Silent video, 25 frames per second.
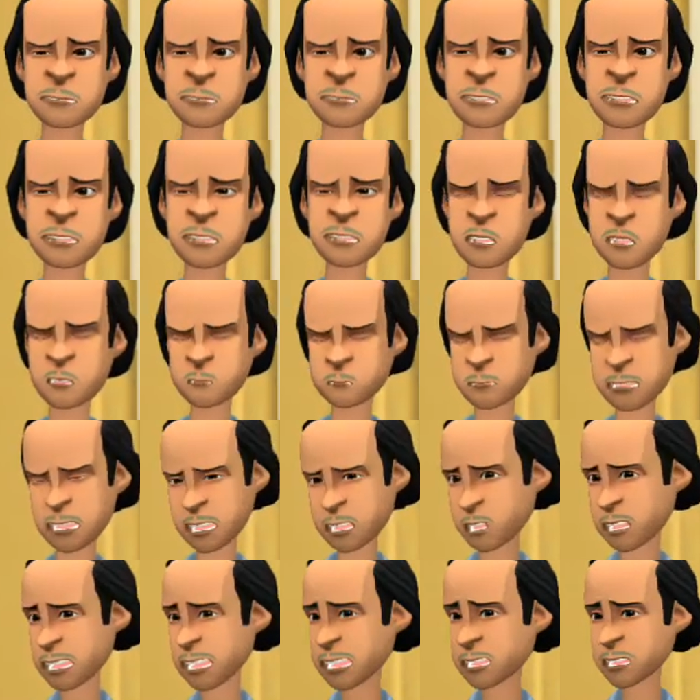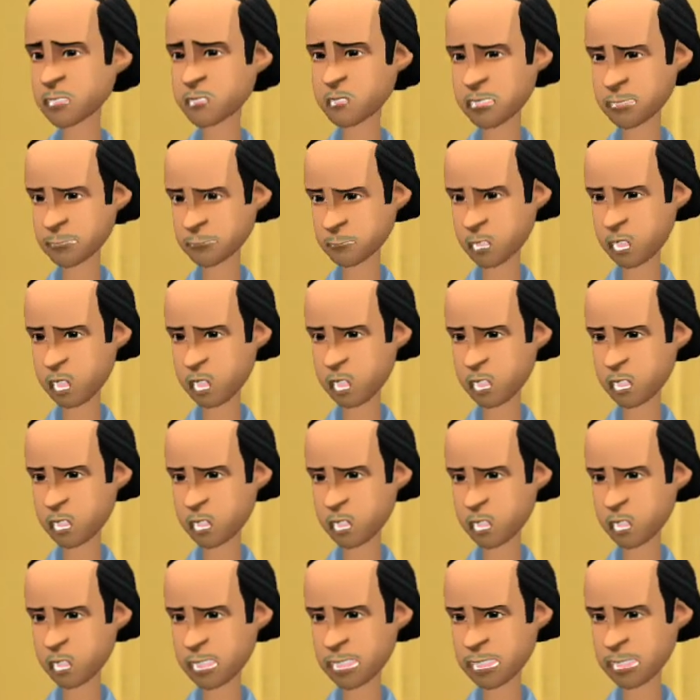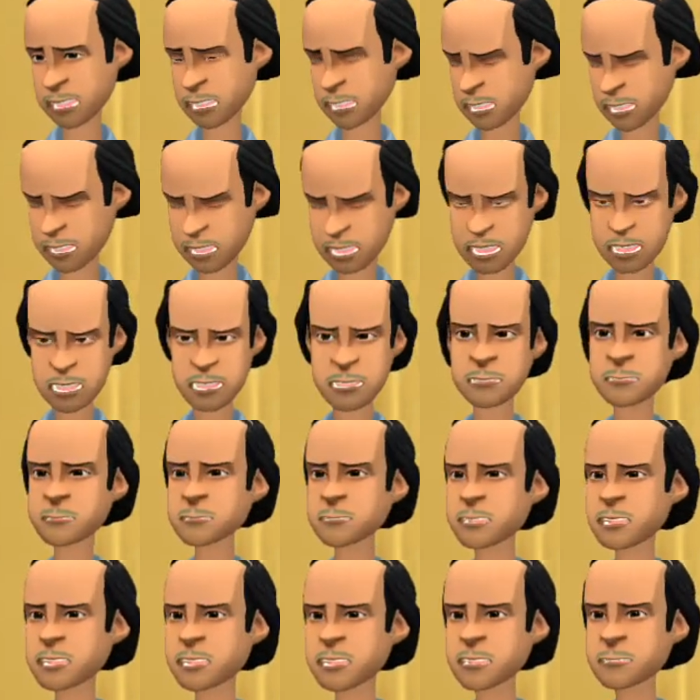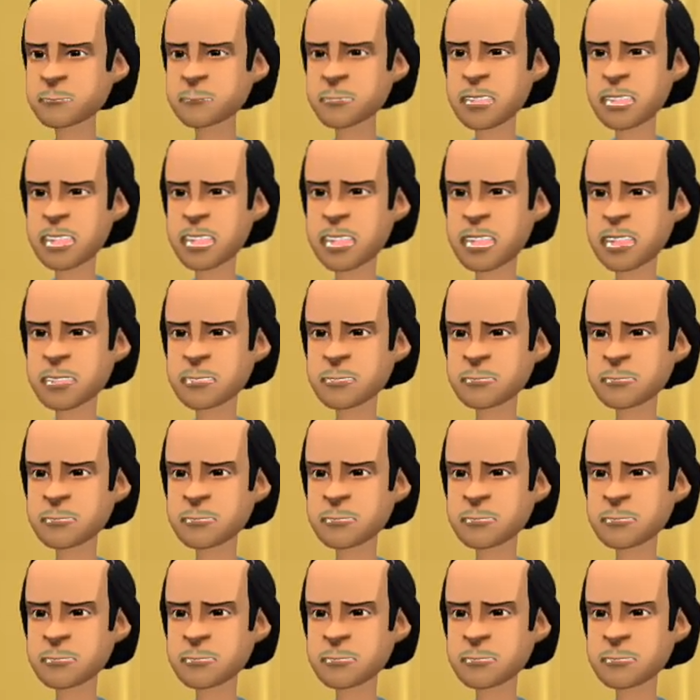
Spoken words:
Don't be going overboard on these kids, and I mean it.